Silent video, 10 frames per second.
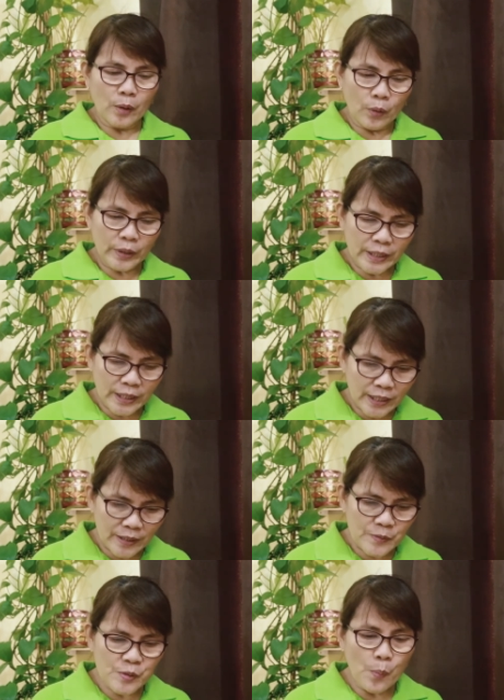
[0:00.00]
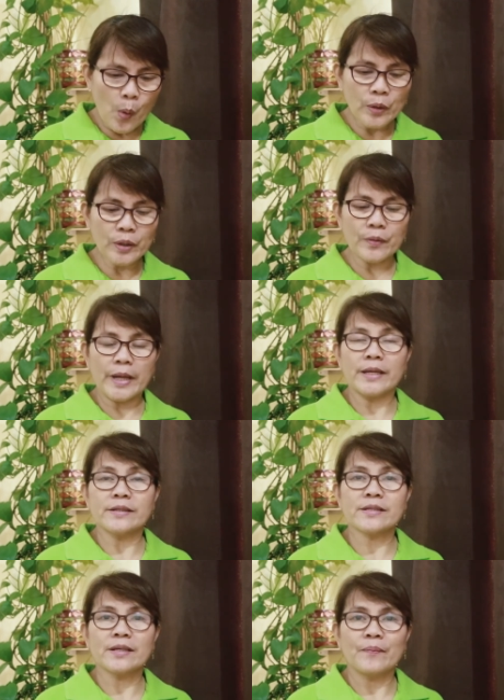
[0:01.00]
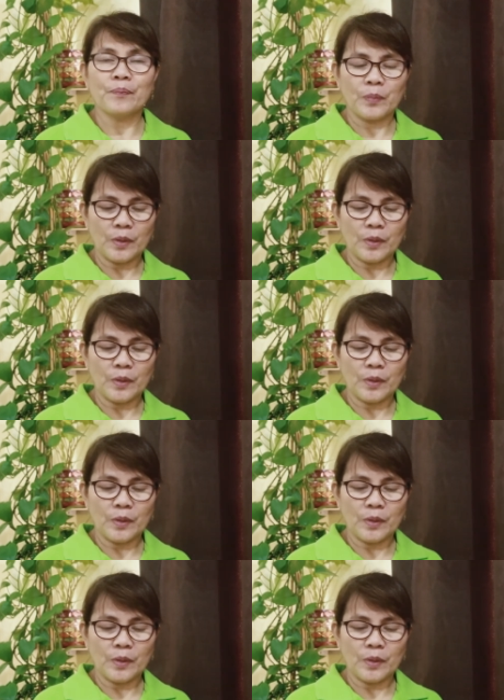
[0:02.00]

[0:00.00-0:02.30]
or he gives more grace.